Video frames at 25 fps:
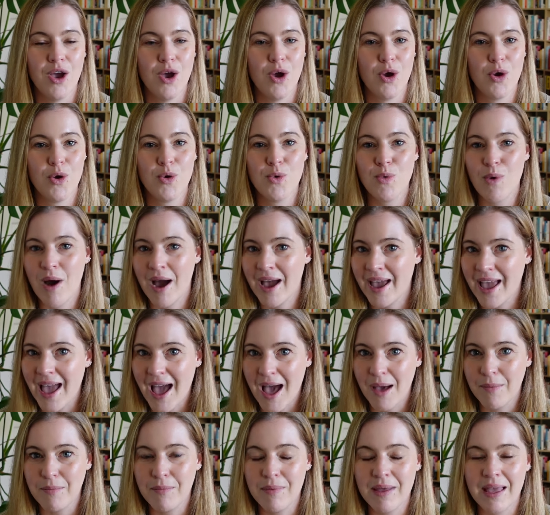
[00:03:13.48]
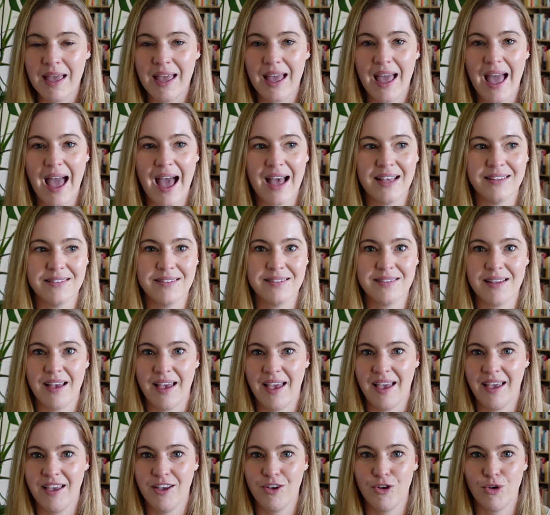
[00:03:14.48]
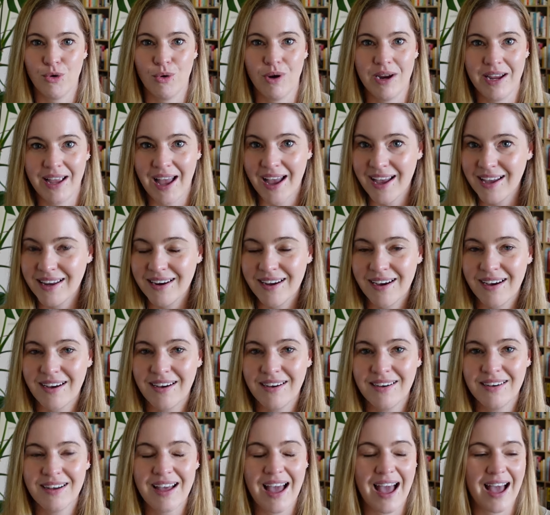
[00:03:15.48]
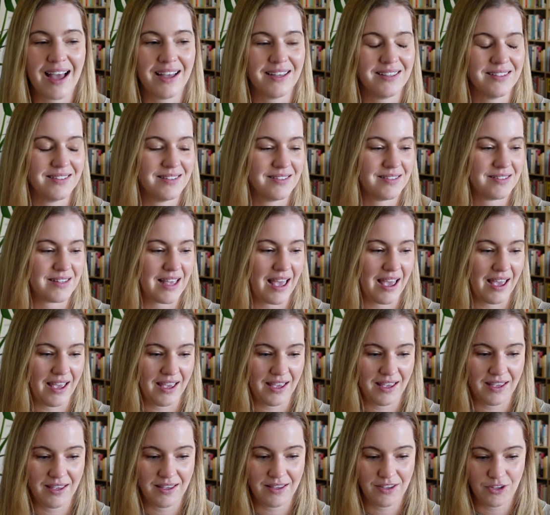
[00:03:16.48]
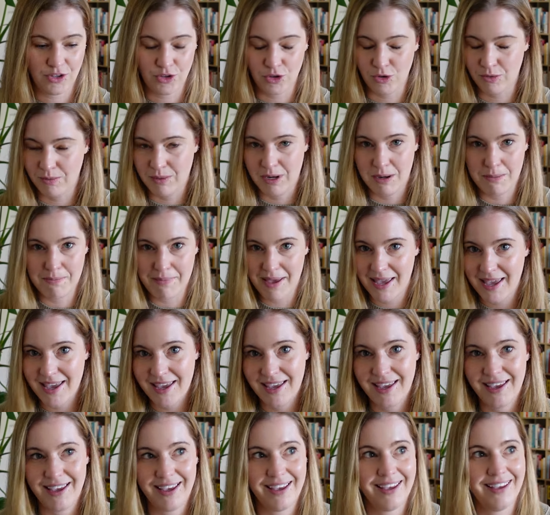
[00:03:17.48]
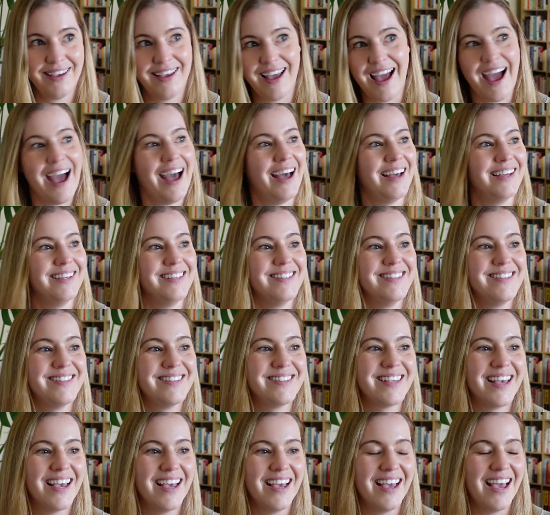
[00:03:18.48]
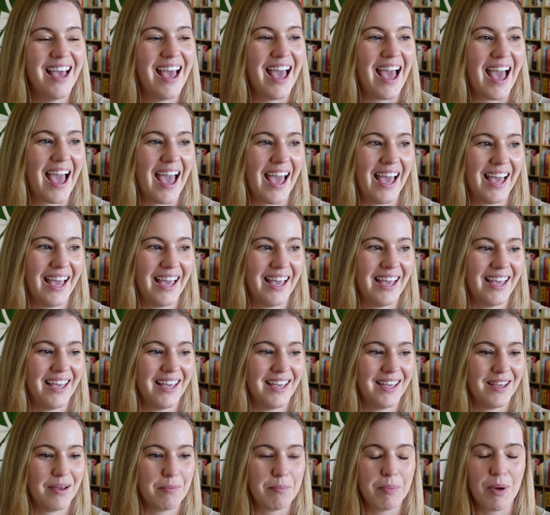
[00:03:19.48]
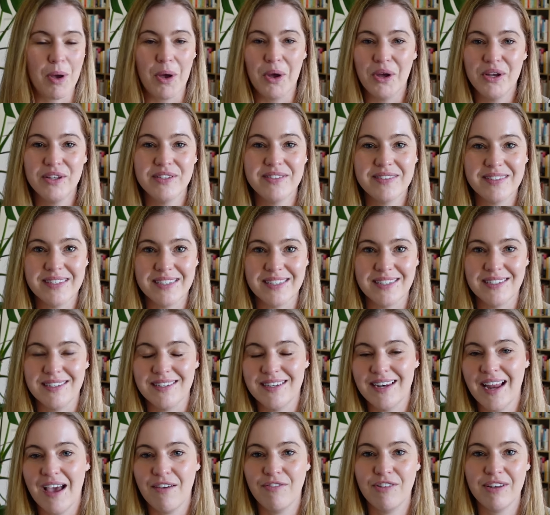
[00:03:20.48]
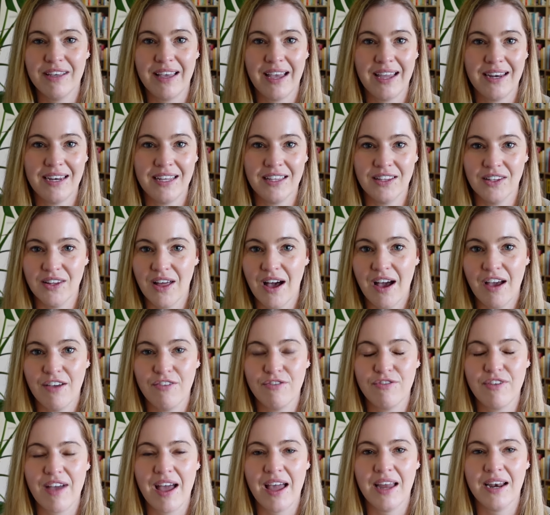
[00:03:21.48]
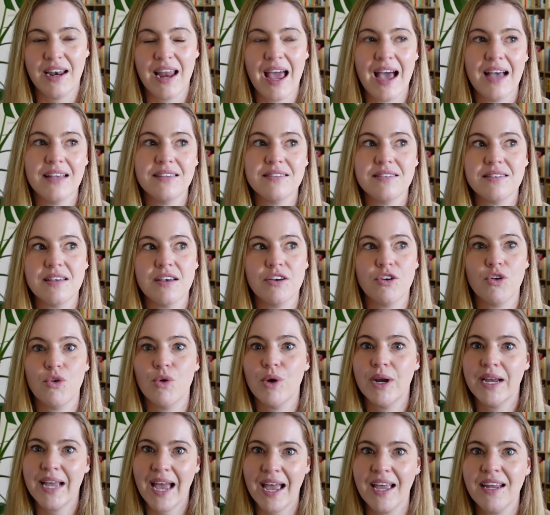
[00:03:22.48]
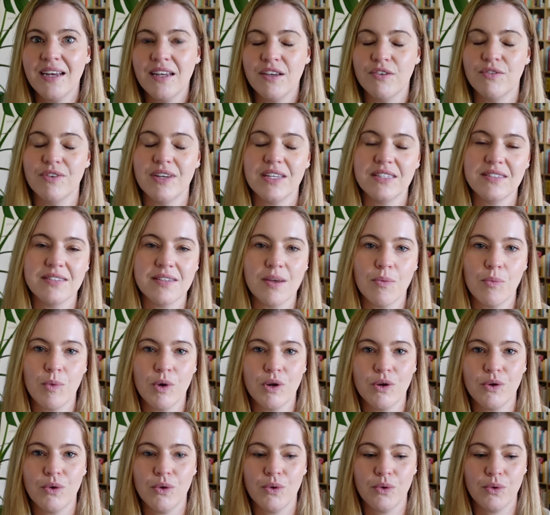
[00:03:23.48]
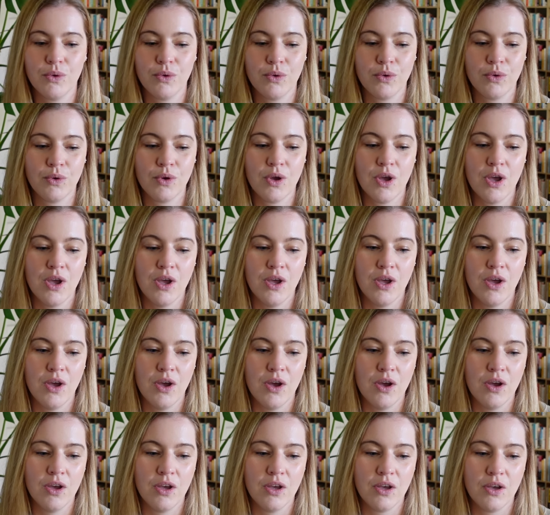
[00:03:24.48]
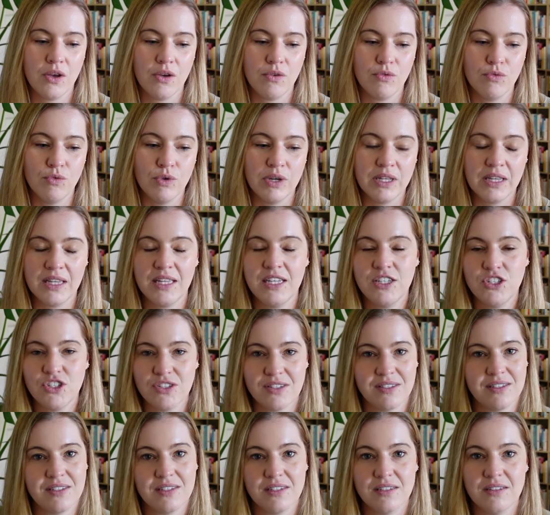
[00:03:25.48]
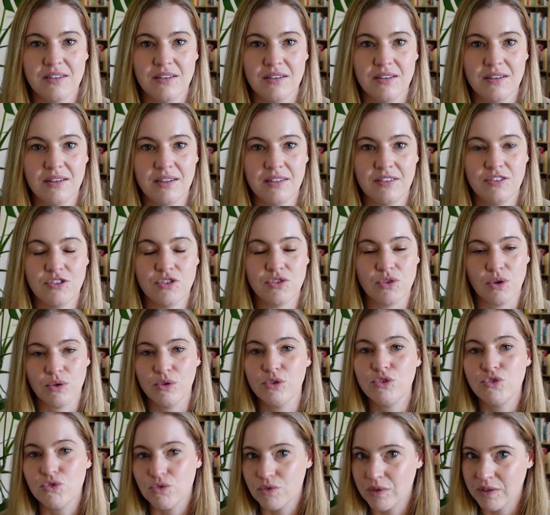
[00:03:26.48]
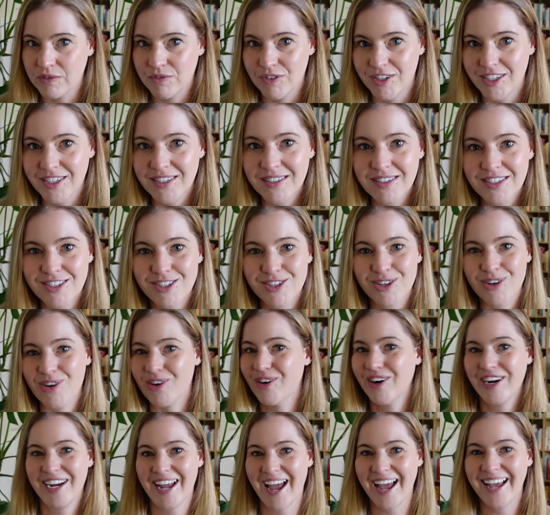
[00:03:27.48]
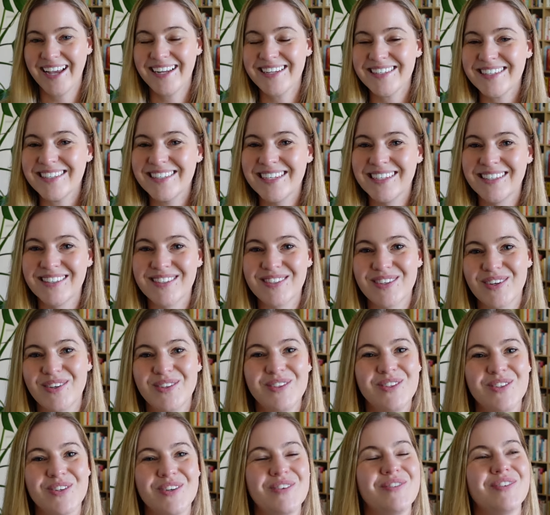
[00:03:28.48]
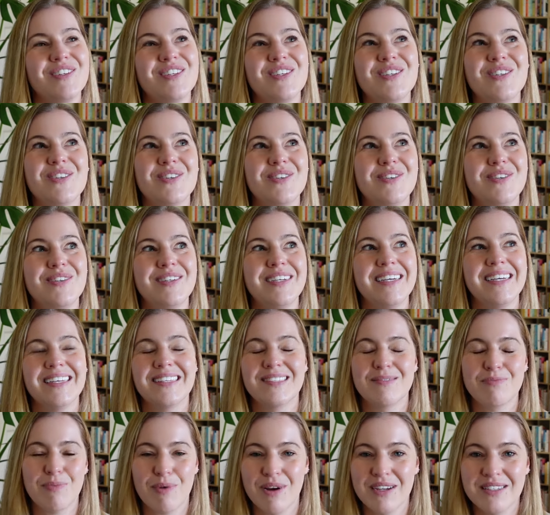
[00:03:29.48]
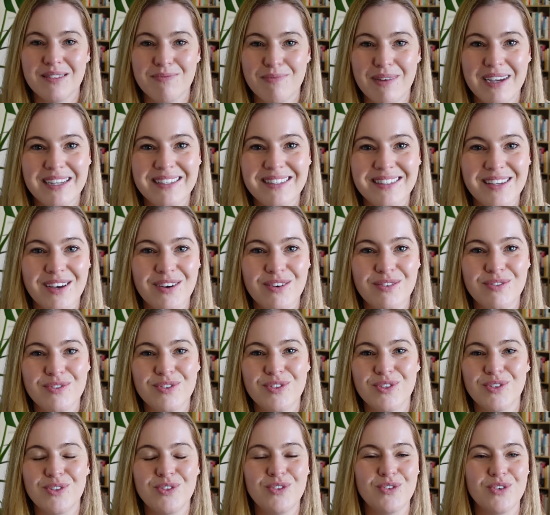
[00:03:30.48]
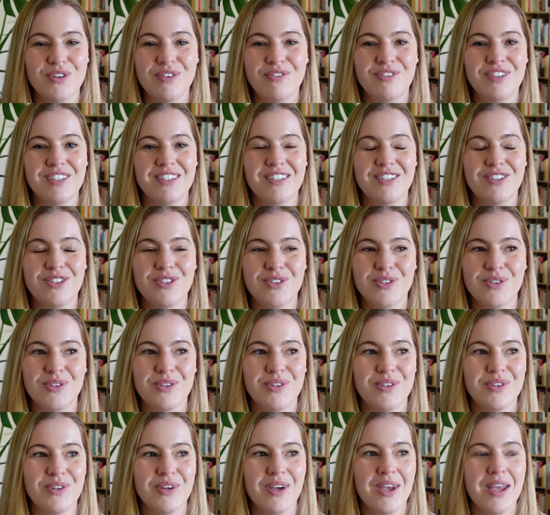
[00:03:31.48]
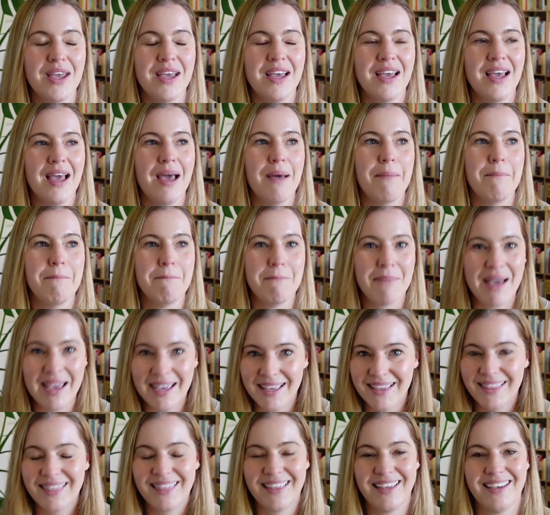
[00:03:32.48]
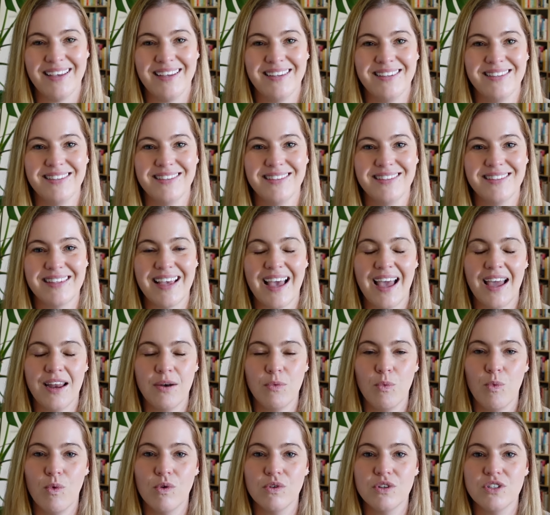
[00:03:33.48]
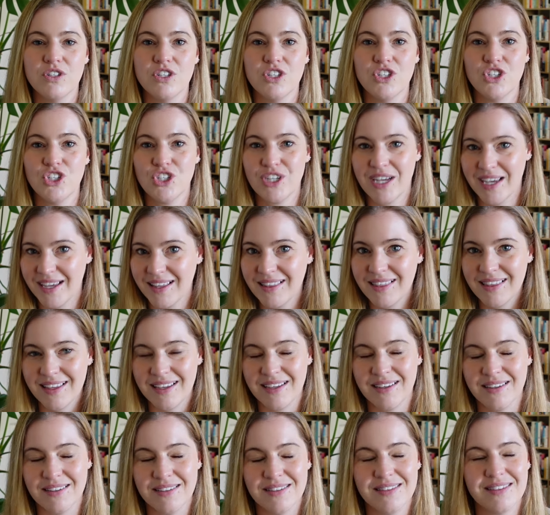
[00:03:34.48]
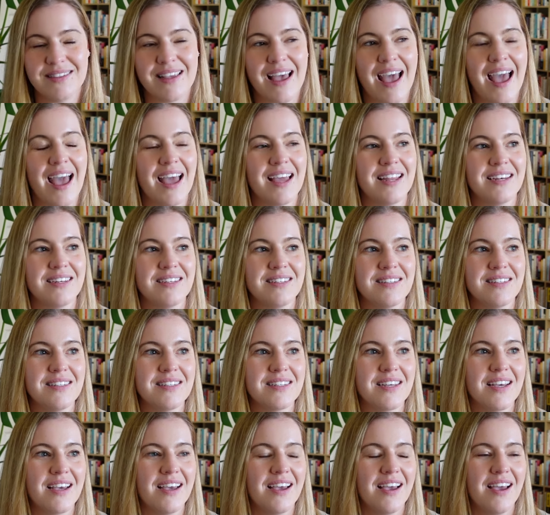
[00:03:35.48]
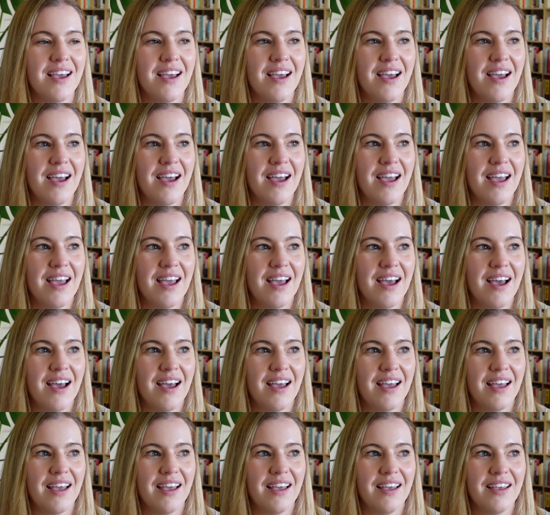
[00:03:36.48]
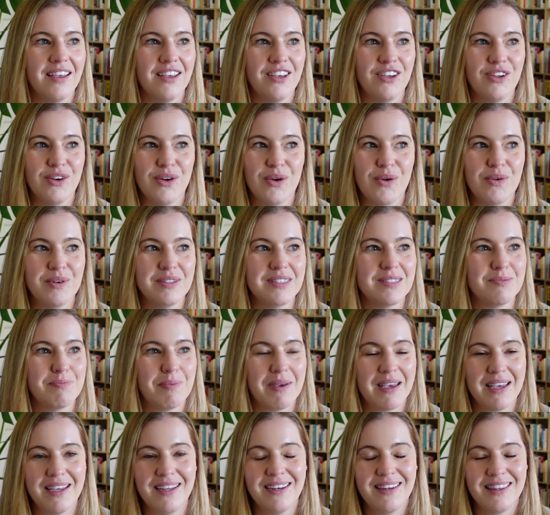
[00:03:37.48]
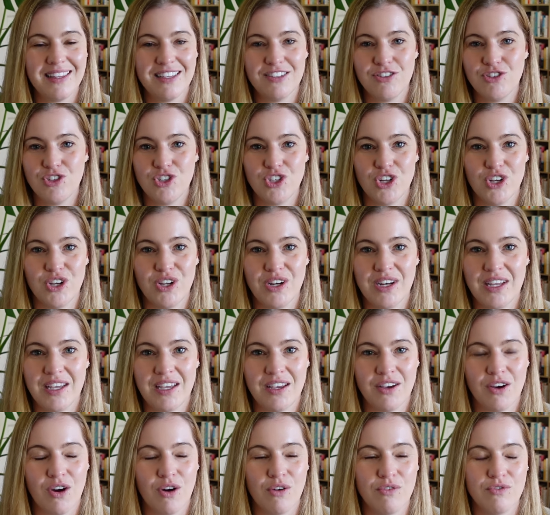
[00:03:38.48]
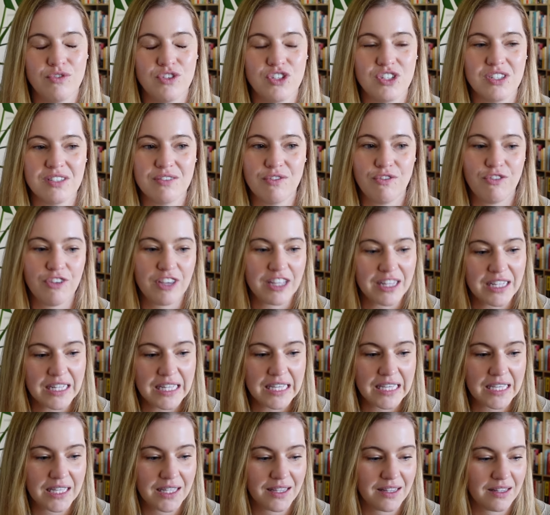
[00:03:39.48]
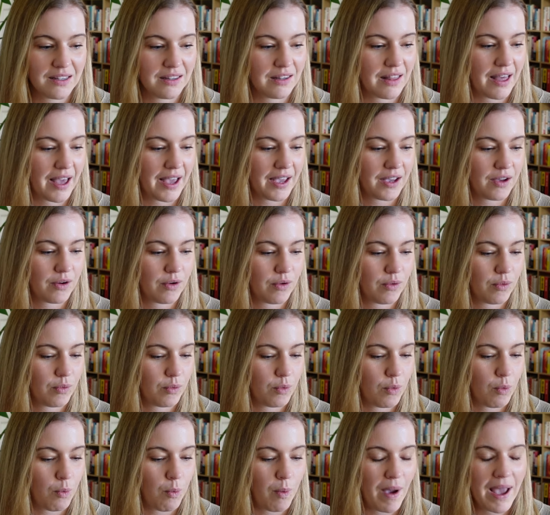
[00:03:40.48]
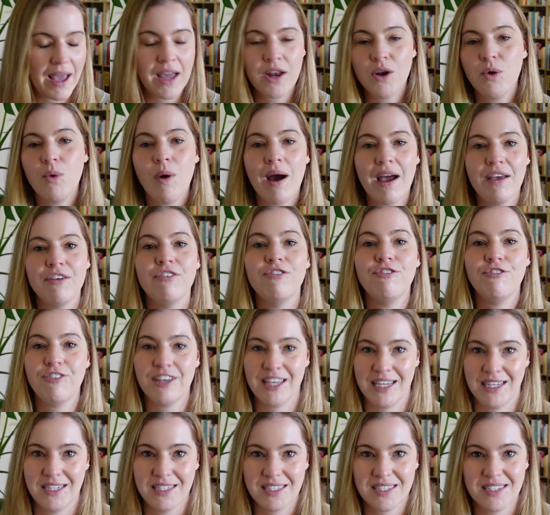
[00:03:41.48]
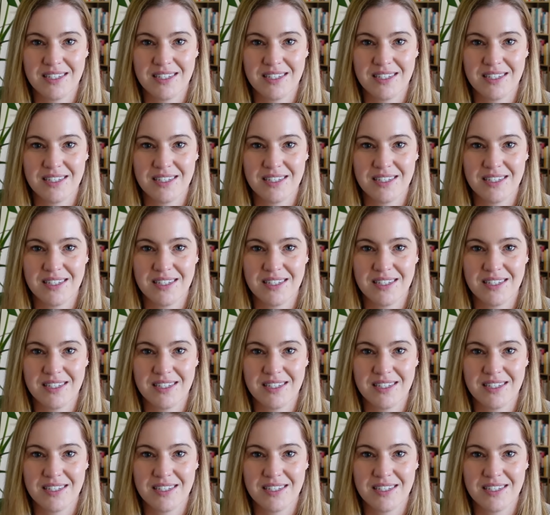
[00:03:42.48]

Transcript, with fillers: who I am as a creator, as a human being, as a person navigating life and as a creative, as someone who really just is so driven to create, so driven to express myself, so driven to make things and want to share things. And, you know, it's been this journey of just feeling like, where do I fit?